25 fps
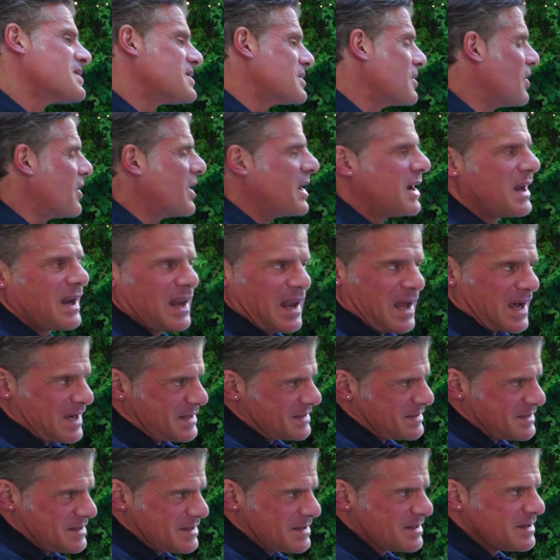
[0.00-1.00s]
it's not gonna
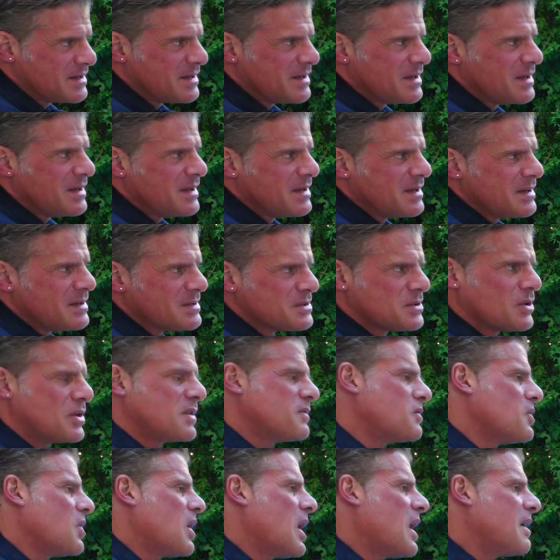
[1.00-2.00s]
last. So
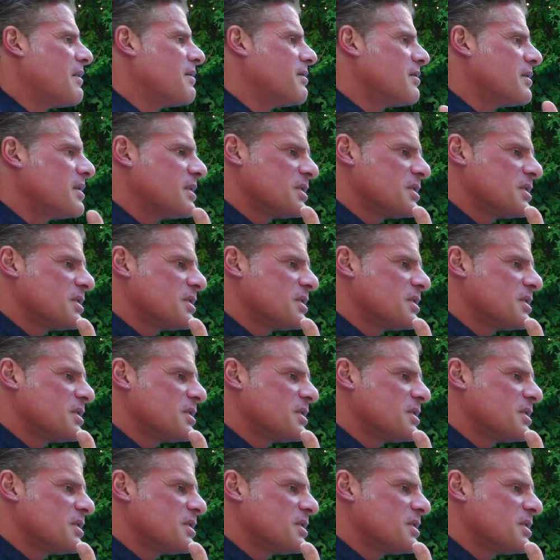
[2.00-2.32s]
if you have